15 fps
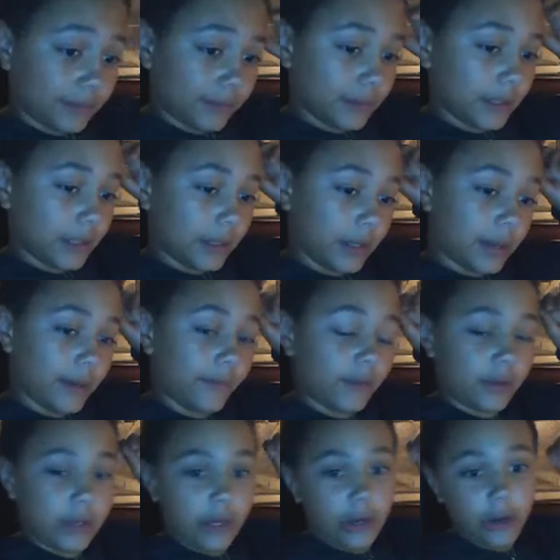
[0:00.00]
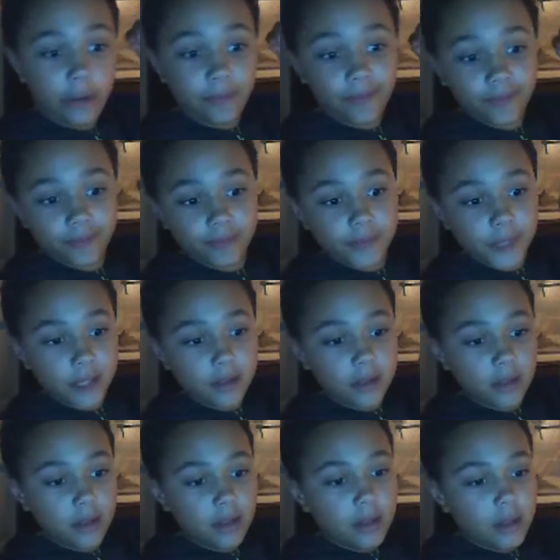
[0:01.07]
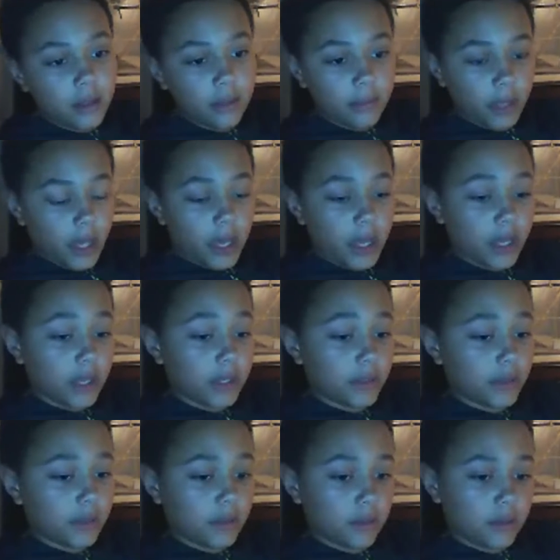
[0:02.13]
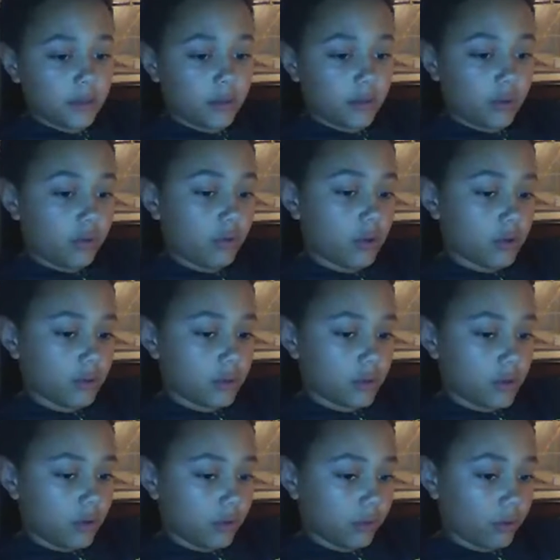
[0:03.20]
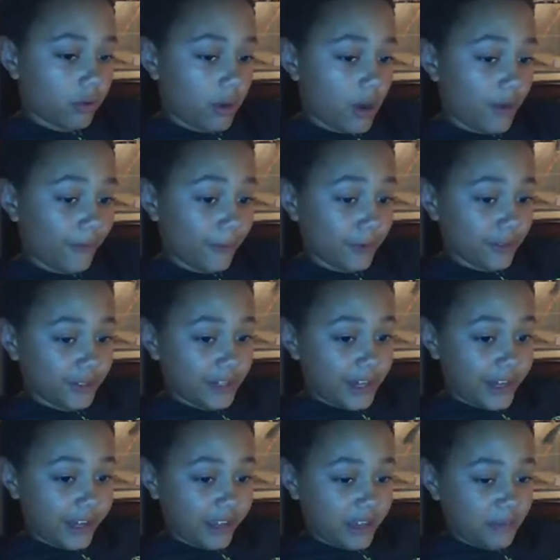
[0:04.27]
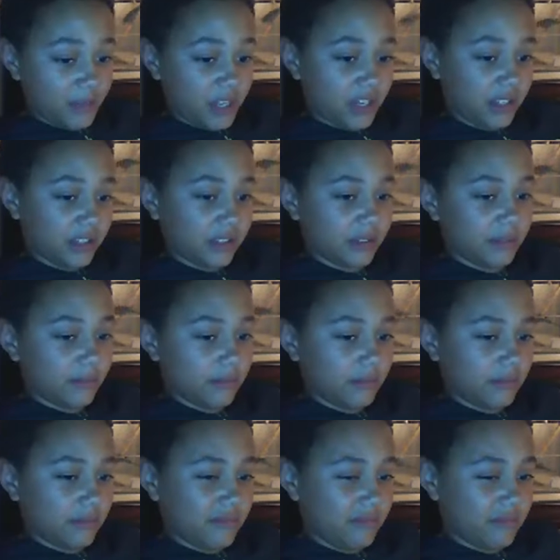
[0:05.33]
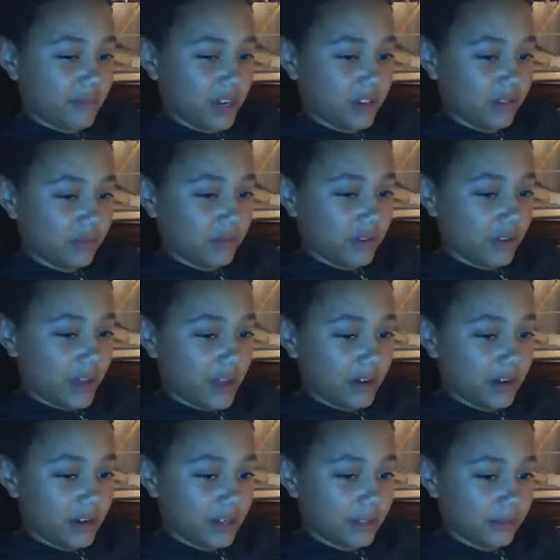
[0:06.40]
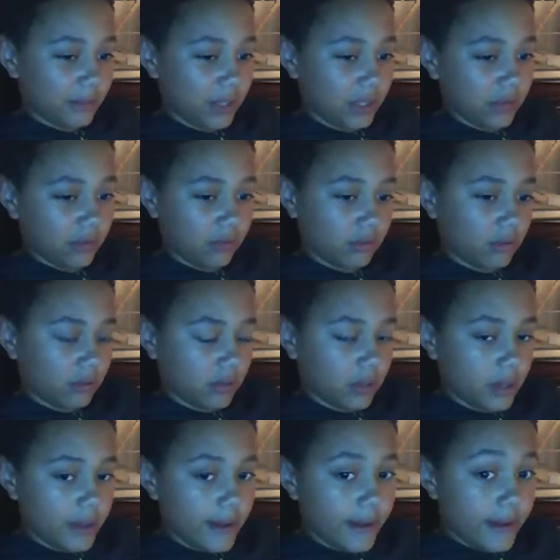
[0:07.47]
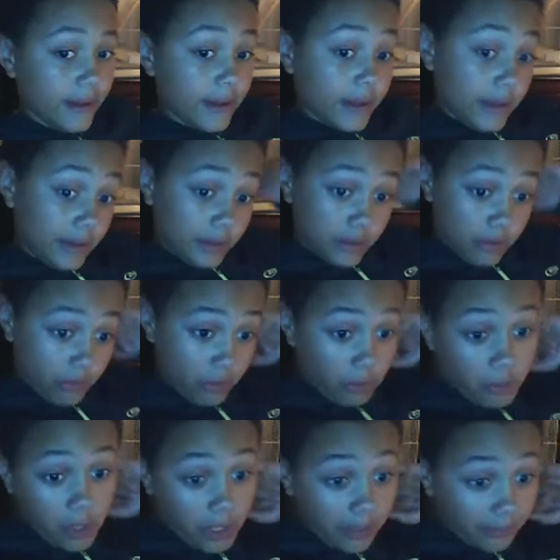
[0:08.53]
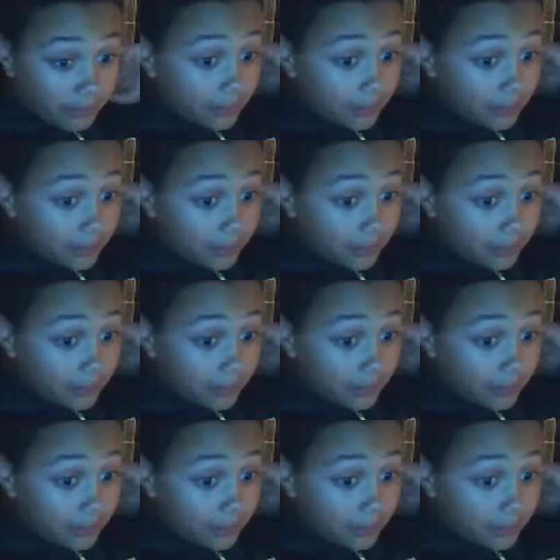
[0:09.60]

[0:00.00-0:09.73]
tonight for dinner, because who goes to Golden Corral for a snack? I mean, you might as well count it as a meal. So we went.